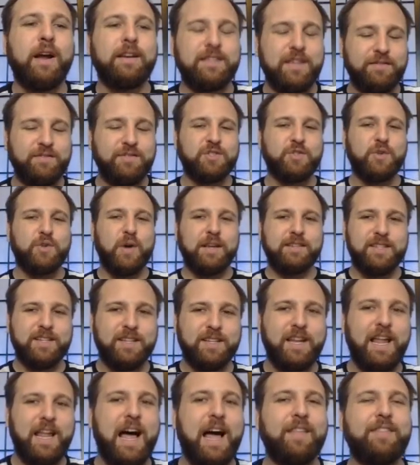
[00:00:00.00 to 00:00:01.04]
I've stressed a
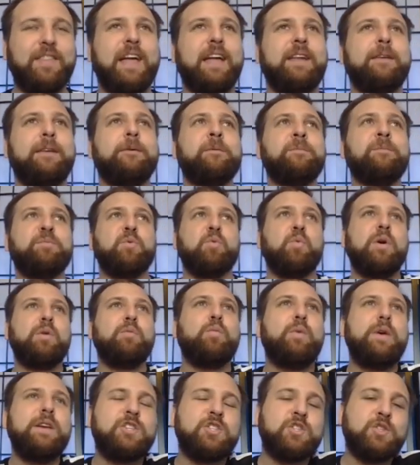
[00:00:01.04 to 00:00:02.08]
lot, that when
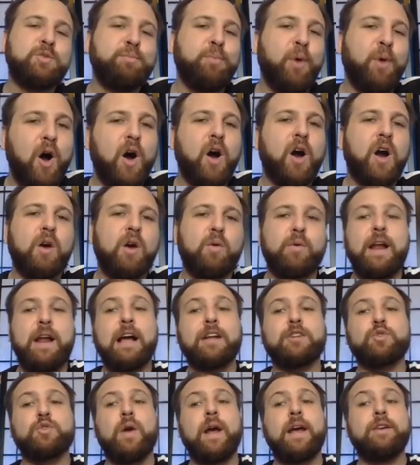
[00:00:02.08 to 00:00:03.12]
we spar, we're
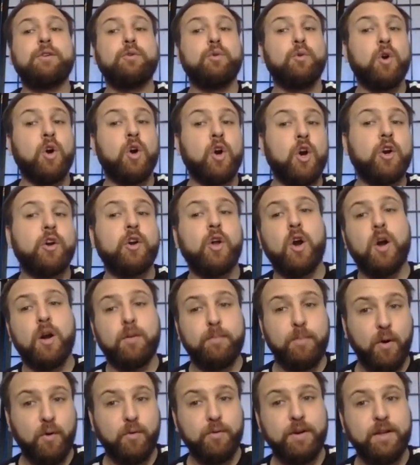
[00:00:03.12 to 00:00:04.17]
not trying to hurt our
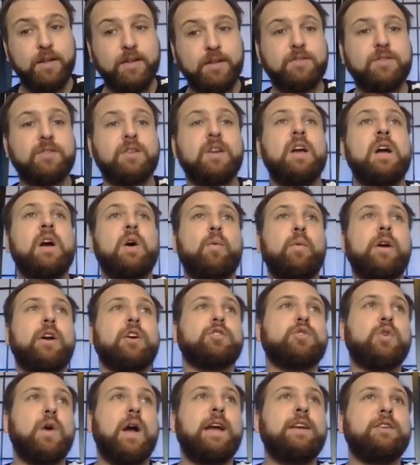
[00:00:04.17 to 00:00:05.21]
opponents. We are
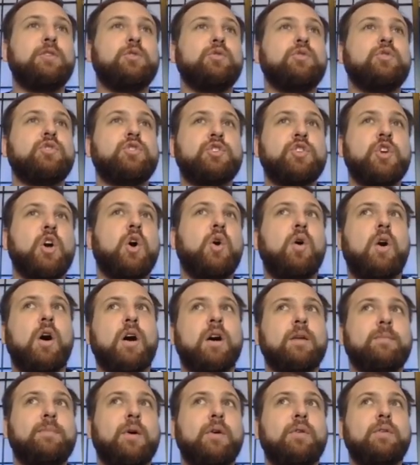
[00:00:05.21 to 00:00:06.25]
trying to show our
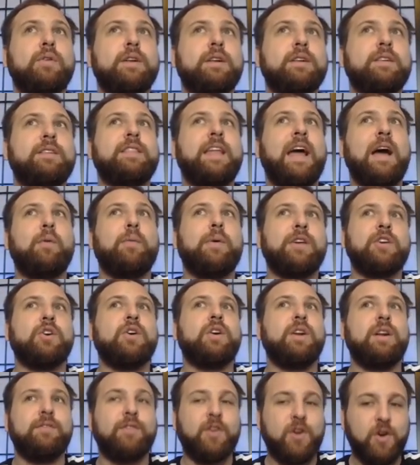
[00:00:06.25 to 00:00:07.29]
opponent that we could
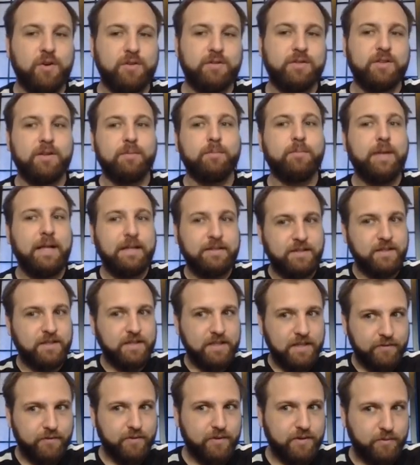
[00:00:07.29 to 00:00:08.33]
have hurt them. That's the
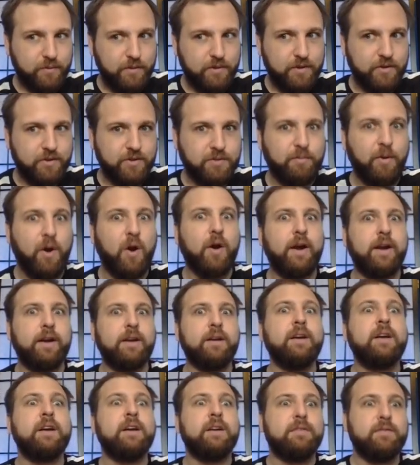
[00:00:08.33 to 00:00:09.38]
difference when you're sparring
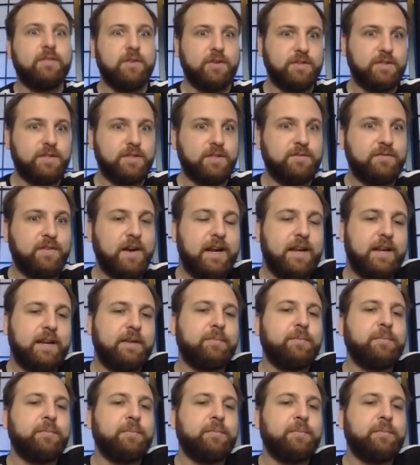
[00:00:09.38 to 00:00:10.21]
versus fighting.